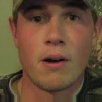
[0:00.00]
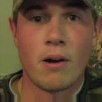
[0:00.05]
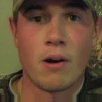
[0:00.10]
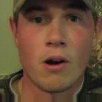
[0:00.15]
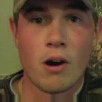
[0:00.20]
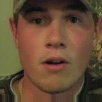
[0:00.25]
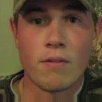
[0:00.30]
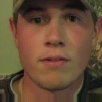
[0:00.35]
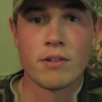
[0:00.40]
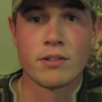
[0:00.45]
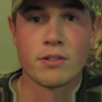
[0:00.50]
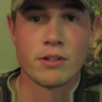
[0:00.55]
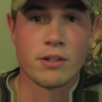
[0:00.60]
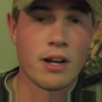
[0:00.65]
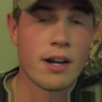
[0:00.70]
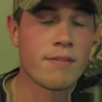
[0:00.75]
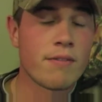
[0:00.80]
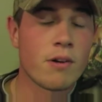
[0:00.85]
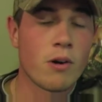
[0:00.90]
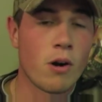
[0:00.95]
harvest or
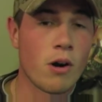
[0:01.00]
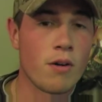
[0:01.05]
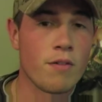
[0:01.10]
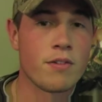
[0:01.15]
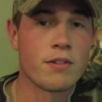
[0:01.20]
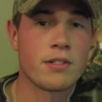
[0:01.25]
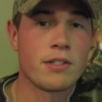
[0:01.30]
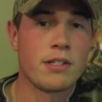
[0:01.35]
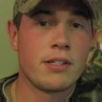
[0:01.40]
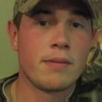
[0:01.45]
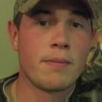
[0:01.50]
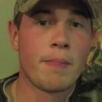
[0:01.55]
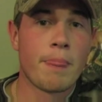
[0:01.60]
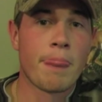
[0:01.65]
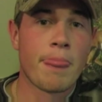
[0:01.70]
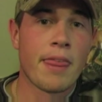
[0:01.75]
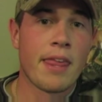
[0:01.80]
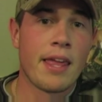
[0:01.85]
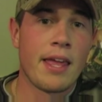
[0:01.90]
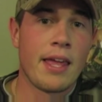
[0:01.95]
ever harvested,
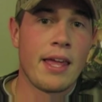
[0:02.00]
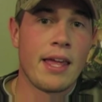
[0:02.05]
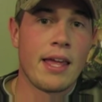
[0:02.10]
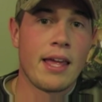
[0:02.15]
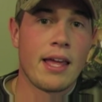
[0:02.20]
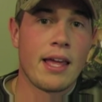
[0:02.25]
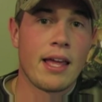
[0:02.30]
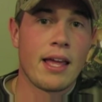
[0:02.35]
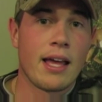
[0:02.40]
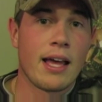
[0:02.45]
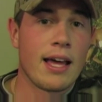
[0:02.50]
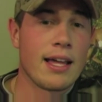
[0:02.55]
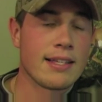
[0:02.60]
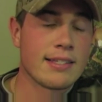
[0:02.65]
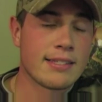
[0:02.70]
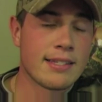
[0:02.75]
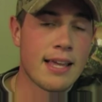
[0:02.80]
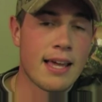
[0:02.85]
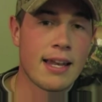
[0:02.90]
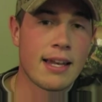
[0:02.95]
I
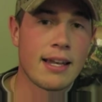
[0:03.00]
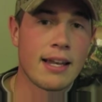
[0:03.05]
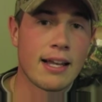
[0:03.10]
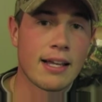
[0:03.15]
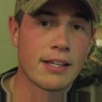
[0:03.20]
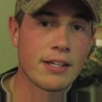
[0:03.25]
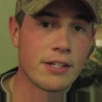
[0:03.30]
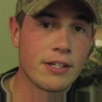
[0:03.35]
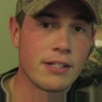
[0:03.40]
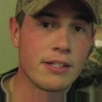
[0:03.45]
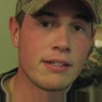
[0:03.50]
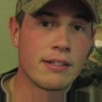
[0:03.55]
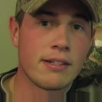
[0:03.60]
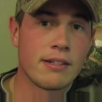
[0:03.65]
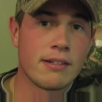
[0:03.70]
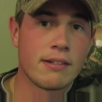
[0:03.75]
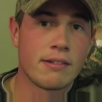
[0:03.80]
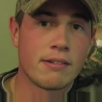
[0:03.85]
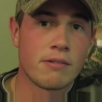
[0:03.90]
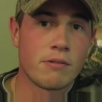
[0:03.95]
decided I couldn't
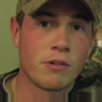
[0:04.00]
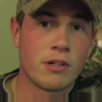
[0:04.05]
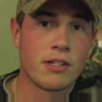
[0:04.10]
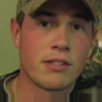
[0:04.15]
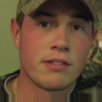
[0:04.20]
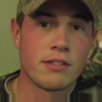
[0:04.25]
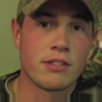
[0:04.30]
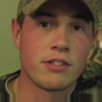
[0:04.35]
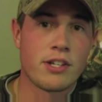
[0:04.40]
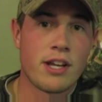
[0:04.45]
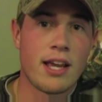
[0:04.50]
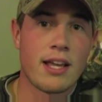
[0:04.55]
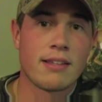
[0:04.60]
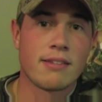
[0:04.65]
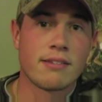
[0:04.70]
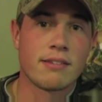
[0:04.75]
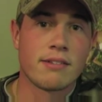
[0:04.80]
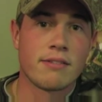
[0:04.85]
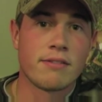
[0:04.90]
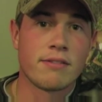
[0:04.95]
risk the
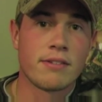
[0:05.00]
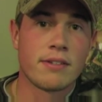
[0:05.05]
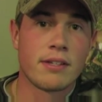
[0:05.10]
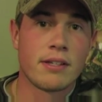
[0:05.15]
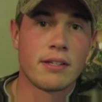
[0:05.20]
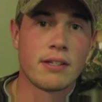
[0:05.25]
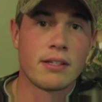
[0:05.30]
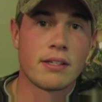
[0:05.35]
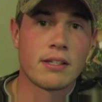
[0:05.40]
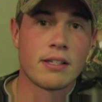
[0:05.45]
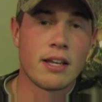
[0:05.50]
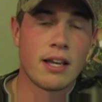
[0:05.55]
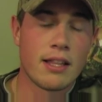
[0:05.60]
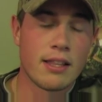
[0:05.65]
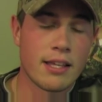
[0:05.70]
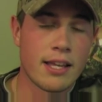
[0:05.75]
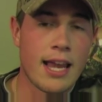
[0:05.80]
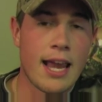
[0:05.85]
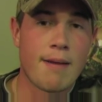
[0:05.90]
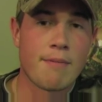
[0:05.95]
chance of
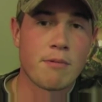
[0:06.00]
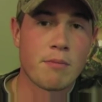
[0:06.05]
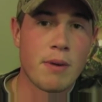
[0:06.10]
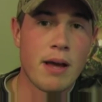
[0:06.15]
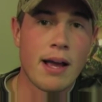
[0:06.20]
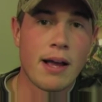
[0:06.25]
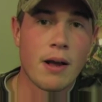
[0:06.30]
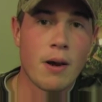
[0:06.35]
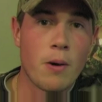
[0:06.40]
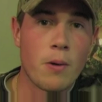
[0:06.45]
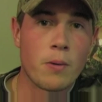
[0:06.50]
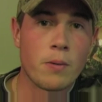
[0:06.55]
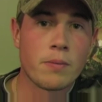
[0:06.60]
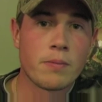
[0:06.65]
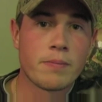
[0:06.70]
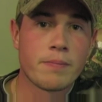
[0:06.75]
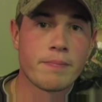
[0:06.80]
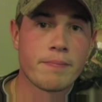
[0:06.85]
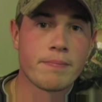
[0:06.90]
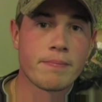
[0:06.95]
cutting the camera back on.
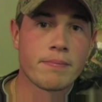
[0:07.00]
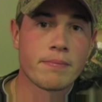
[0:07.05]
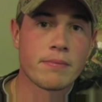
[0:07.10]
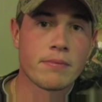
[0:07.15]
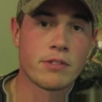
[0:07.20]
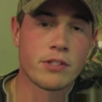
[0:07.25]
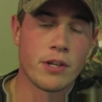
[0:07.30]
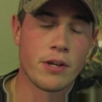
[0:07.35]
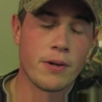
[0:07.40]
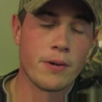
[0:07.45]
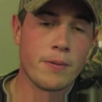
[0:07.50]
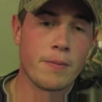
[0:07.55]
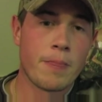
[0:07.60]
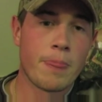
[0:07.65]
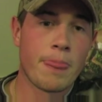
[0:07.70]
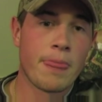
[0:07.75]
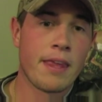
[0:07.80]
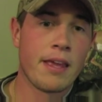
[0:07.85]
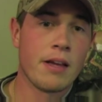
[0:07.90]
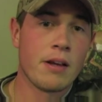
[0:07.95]
So
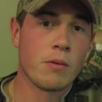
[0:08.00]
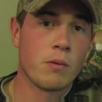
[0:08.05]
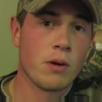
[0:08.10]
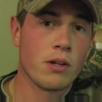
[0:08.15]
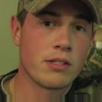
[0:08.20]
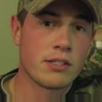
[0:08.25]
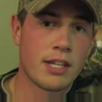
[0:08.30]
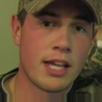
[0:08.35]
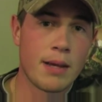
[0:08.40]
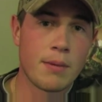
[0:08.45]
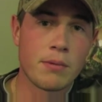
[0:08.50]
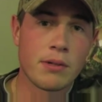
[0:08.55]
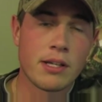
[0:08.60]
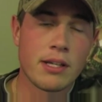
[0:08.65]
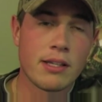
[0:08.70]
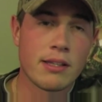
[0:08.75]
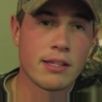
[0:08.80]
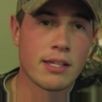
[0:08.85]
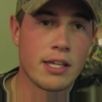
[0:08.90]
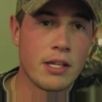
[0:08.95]
wasn't able to
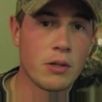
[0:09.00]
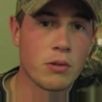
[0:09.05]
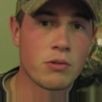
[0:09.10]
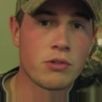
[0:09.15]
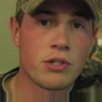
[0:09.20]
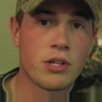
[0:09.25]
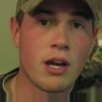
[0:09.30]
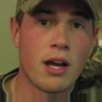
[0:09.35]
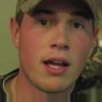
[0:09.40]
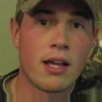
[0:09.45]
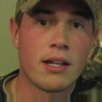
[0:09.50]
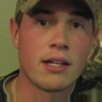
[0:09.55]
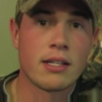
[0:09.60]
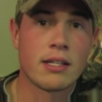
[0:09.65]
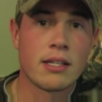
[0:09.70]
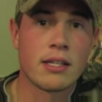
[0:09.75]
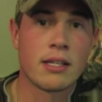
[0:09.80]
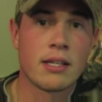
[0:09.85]
get the kill shot,